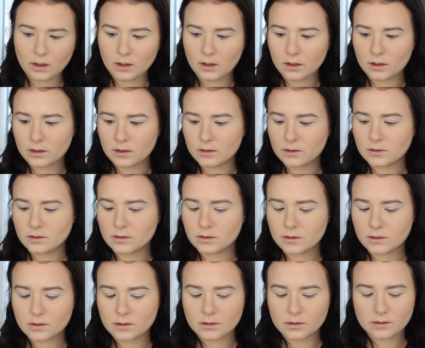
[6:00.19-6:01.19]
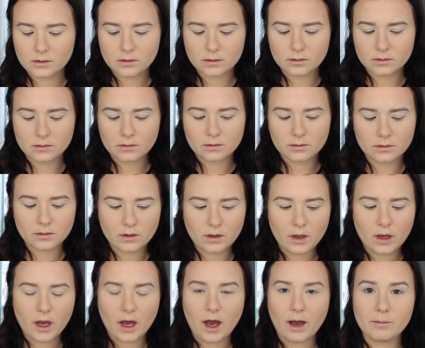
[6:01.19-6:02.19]
And
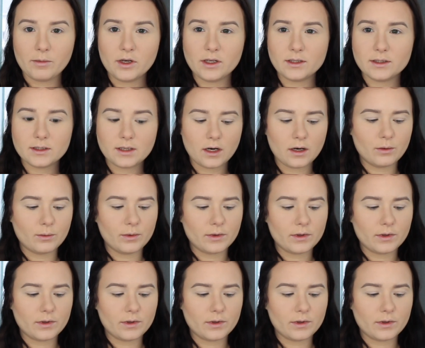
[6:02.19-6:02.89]
I'm going to start